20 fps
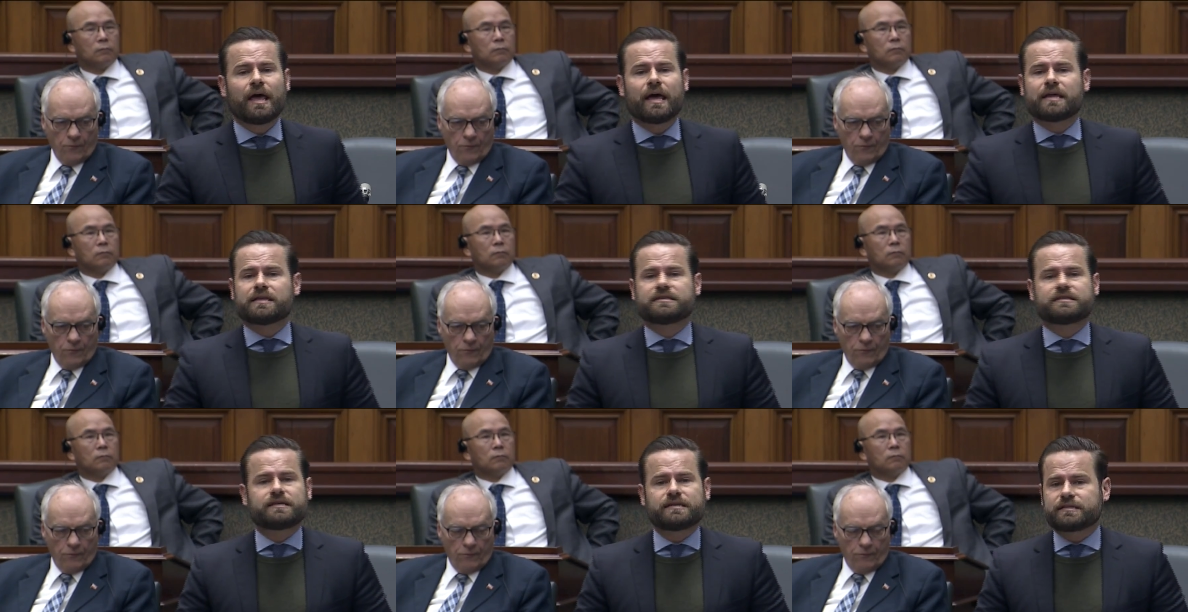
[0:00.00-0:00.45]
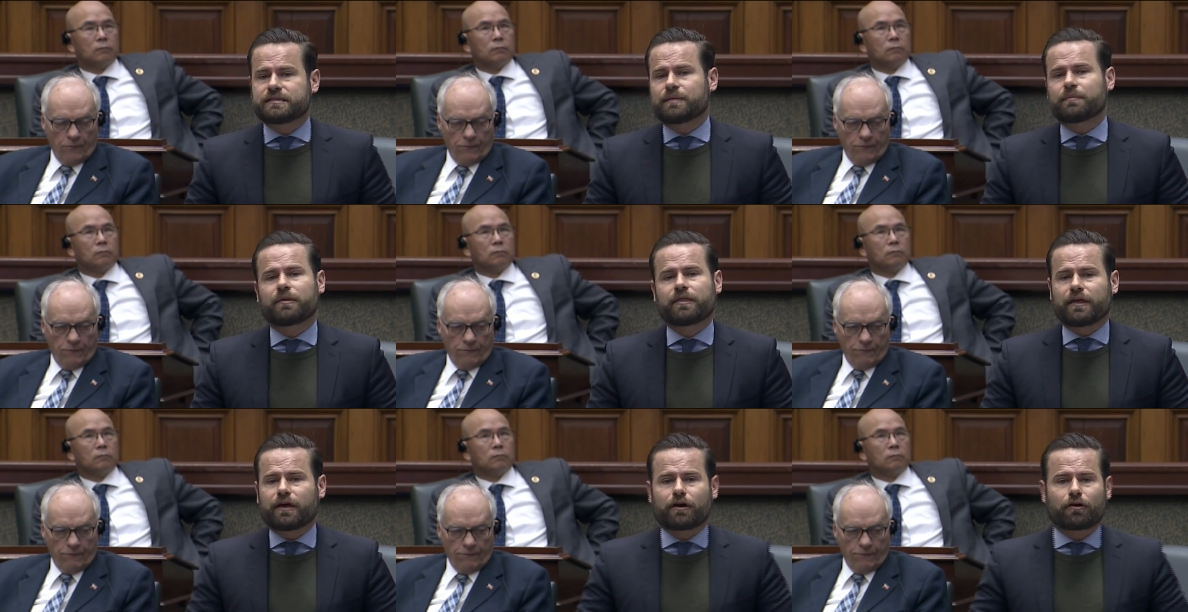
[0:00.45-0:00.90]
Speaker 1: and see
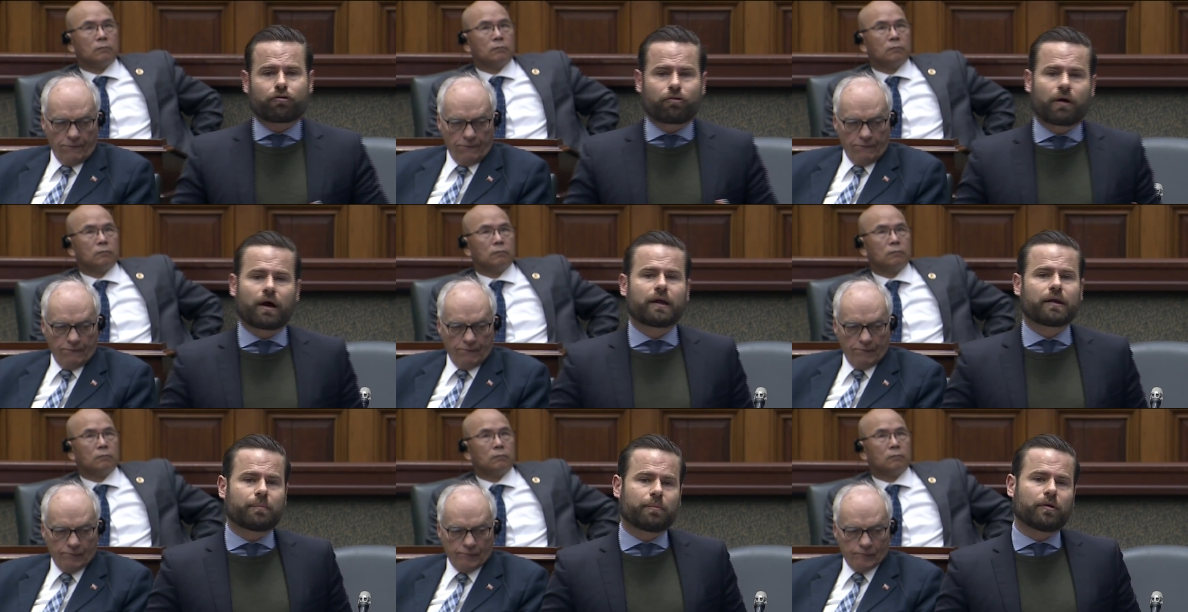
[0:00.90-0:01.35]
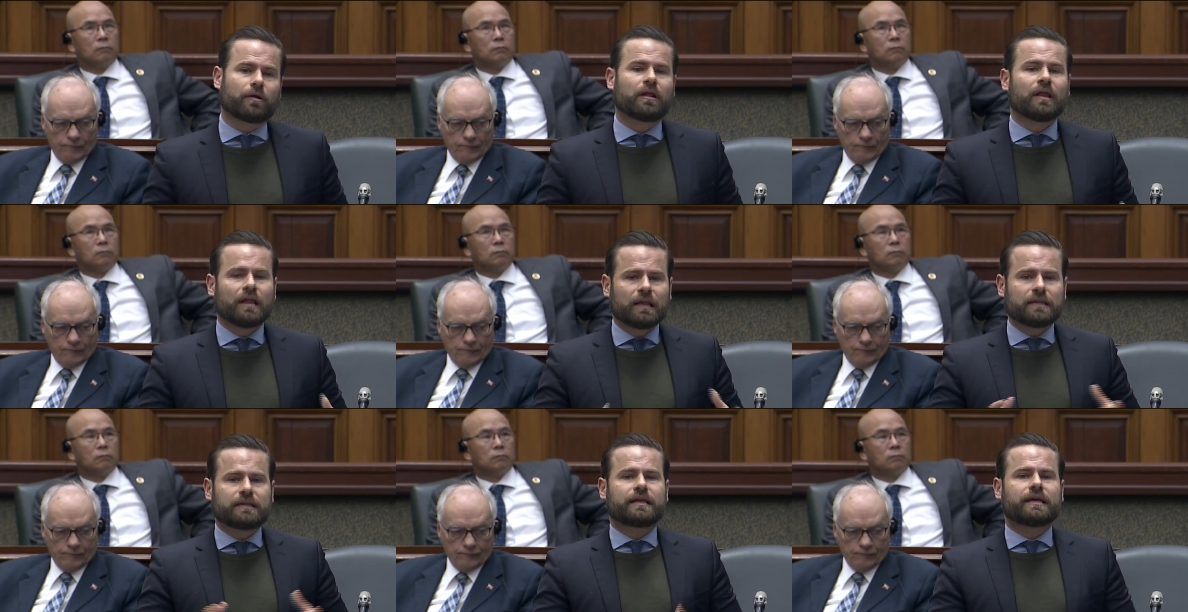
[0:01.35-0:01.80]
some of the incredible
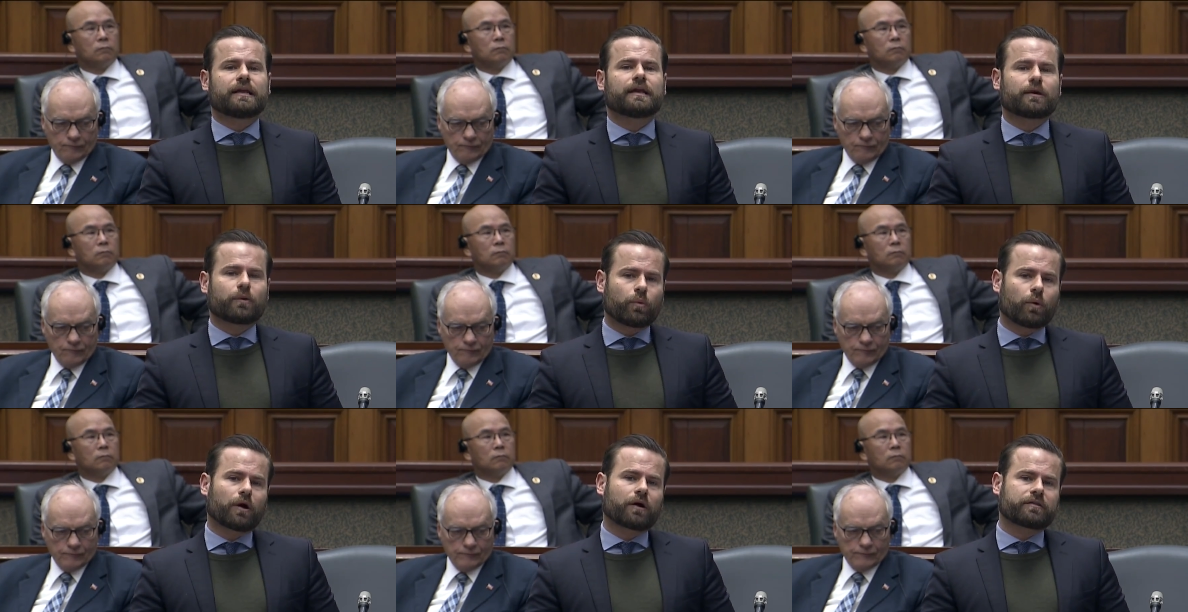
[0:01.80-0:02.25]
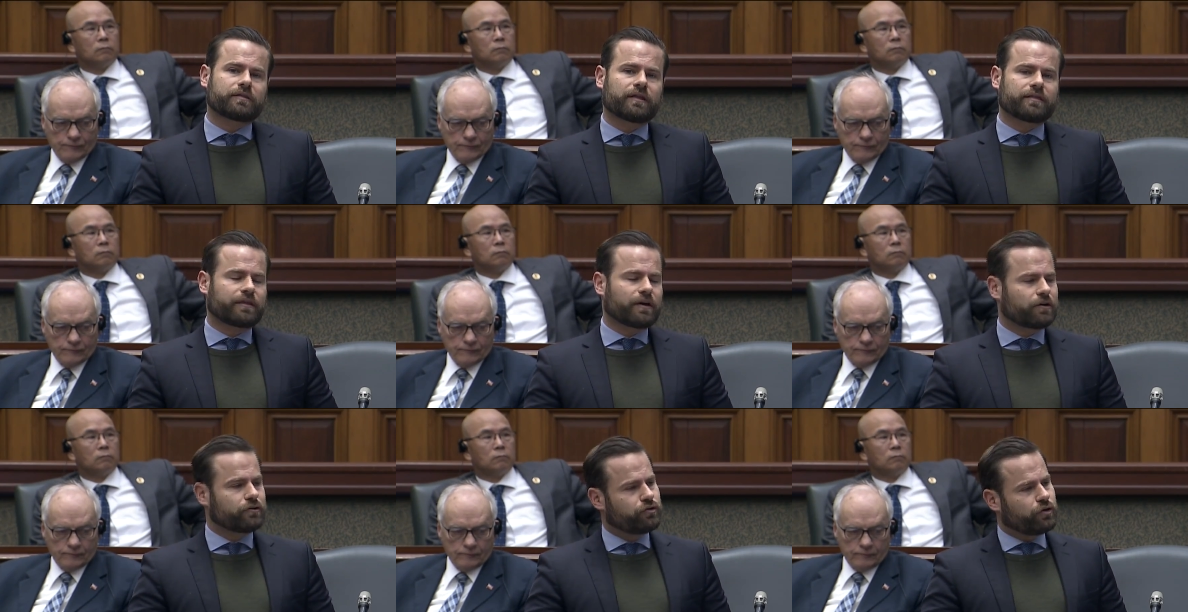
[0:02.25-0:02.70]
leading work
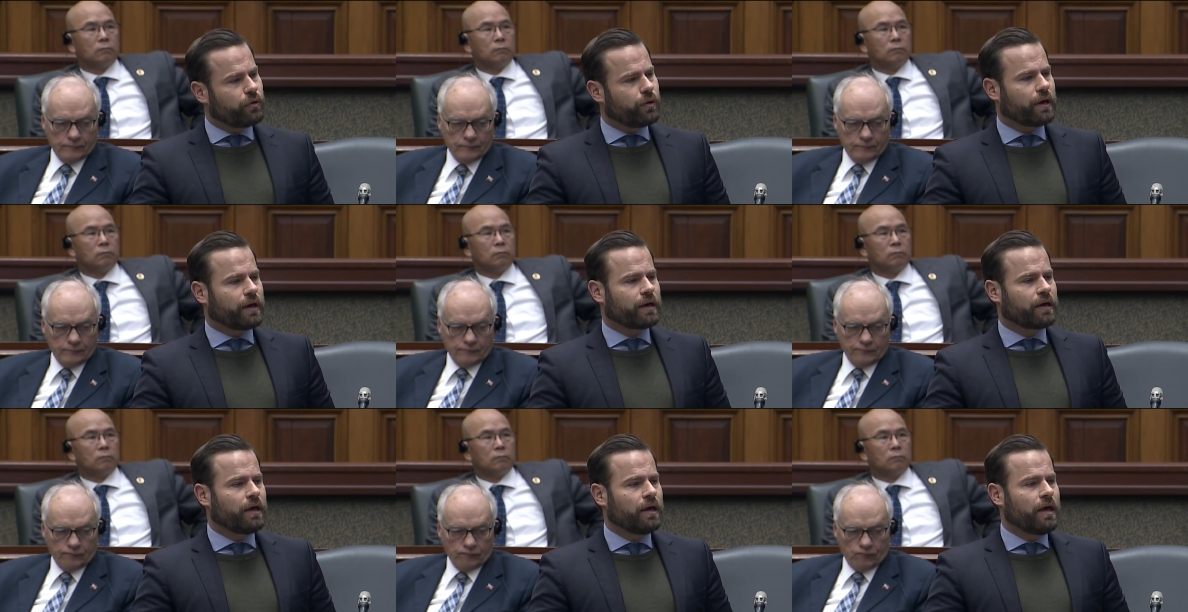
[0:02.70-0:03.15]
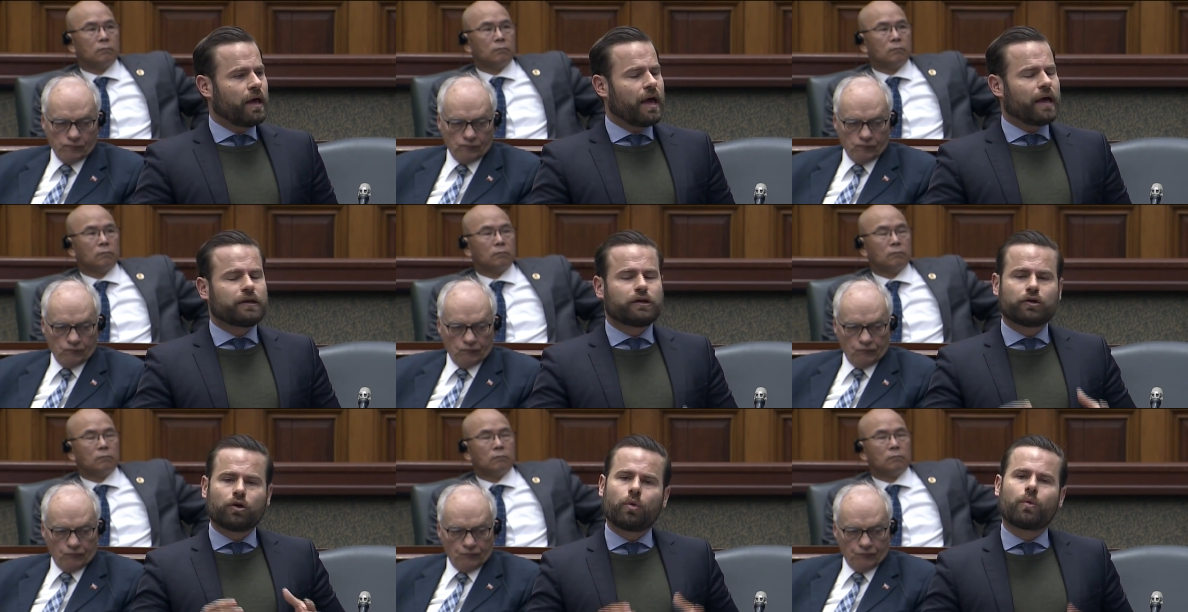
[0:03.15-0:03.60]
that they're doing.
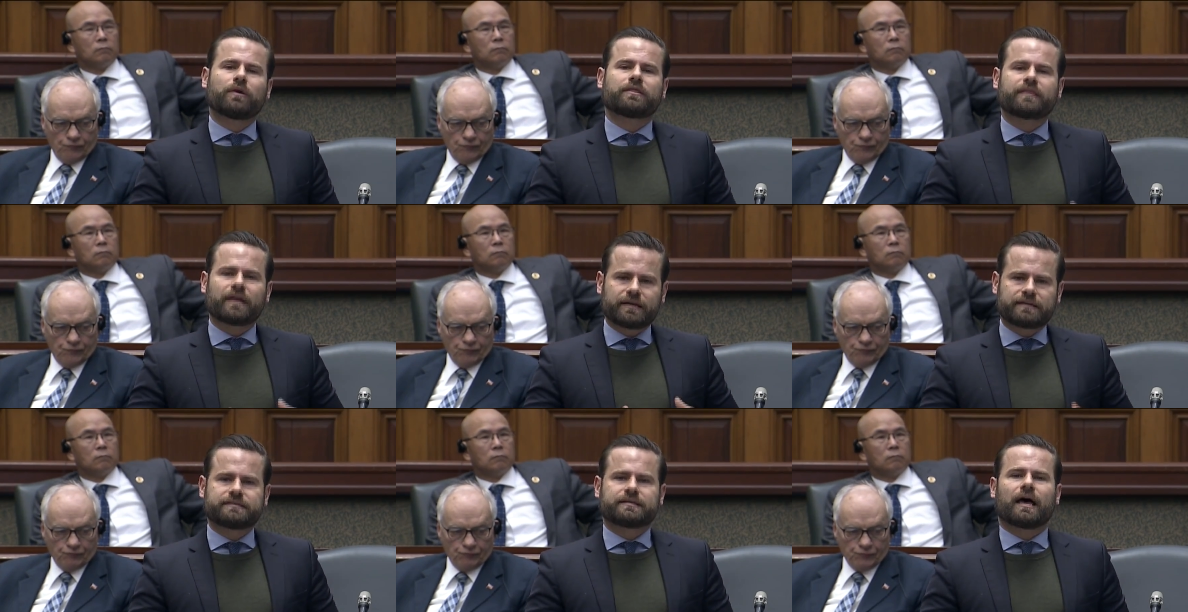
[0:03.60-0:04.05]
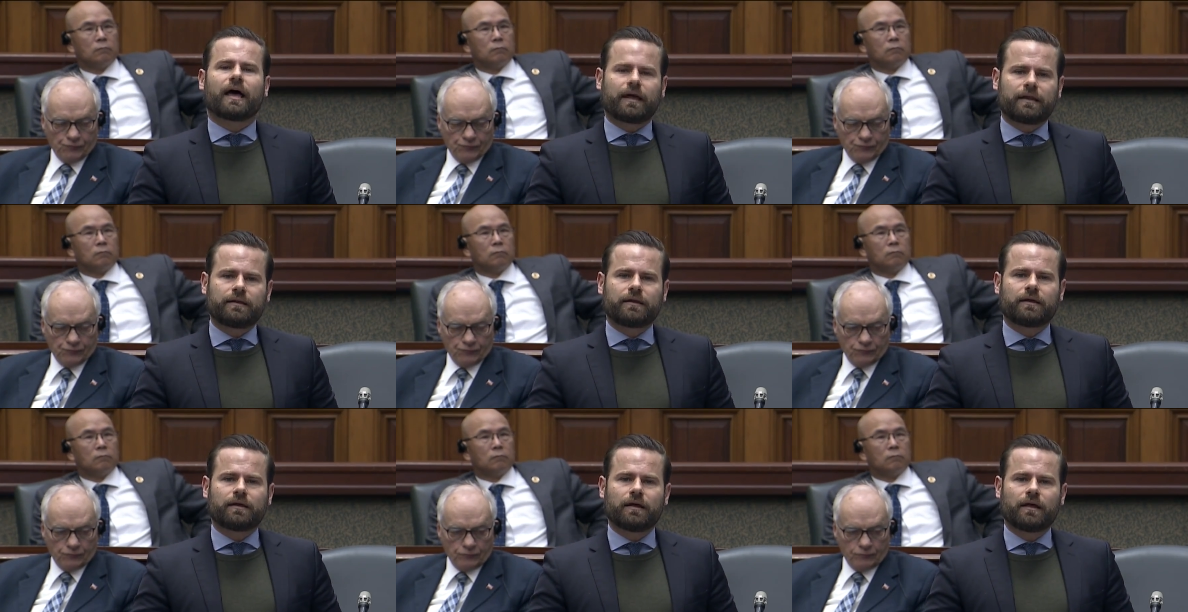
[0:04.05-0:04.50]
And you know what they
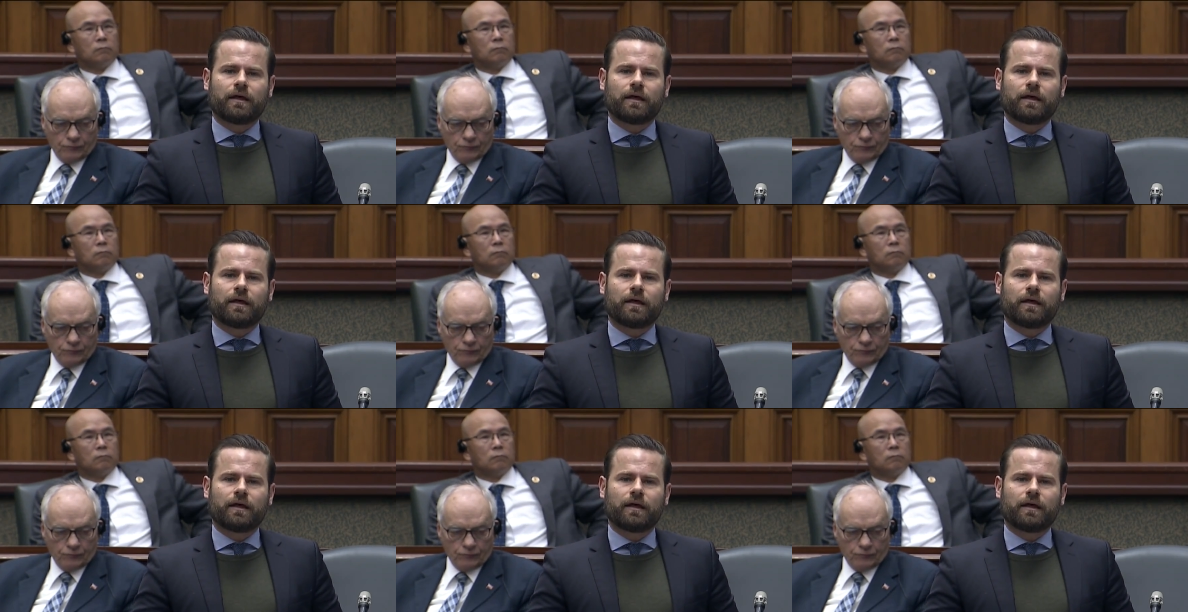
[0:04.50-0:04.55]
said?